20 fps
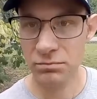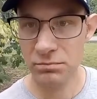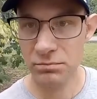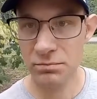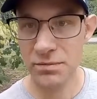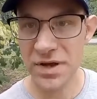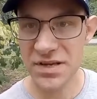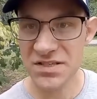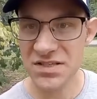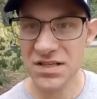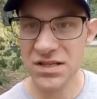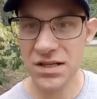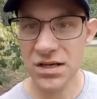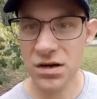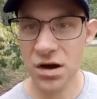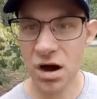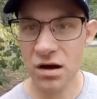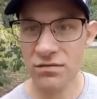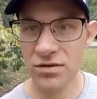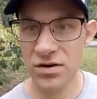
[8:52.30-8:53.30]
basically
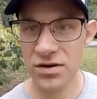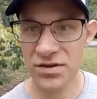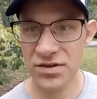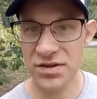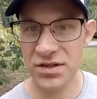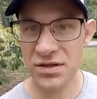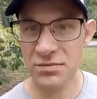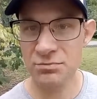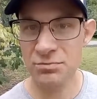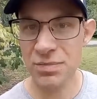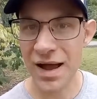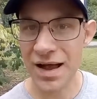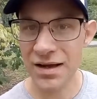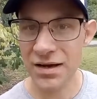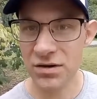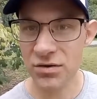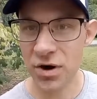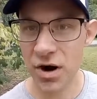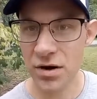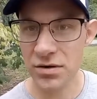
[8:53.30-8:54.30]
cover the
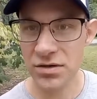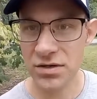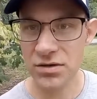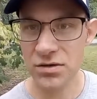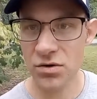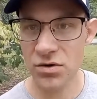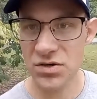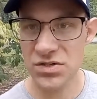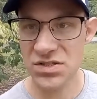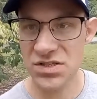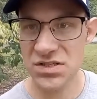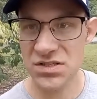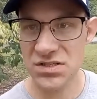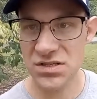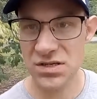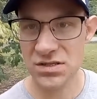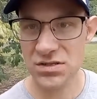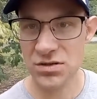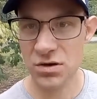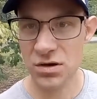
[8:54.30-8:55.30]
background noises
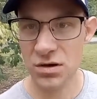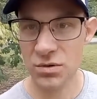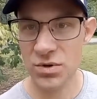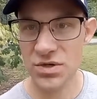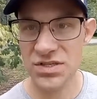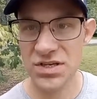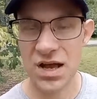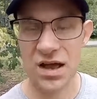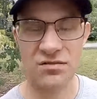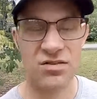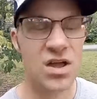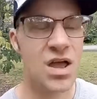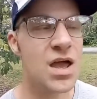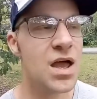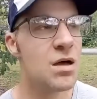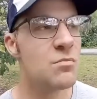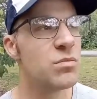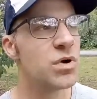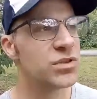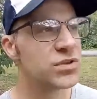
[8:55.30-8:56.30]
that you always have,
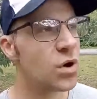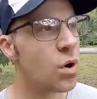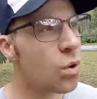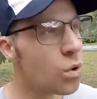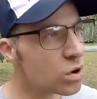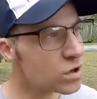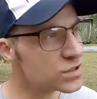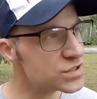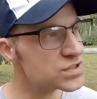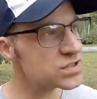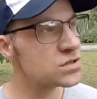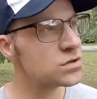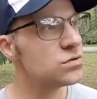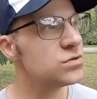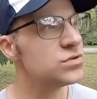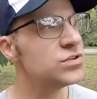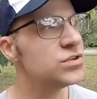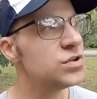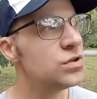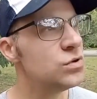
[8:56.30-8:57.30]
but also
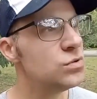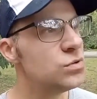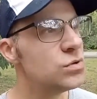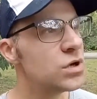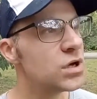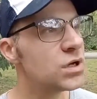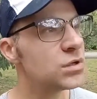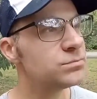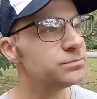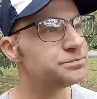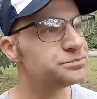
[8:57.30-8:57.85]
to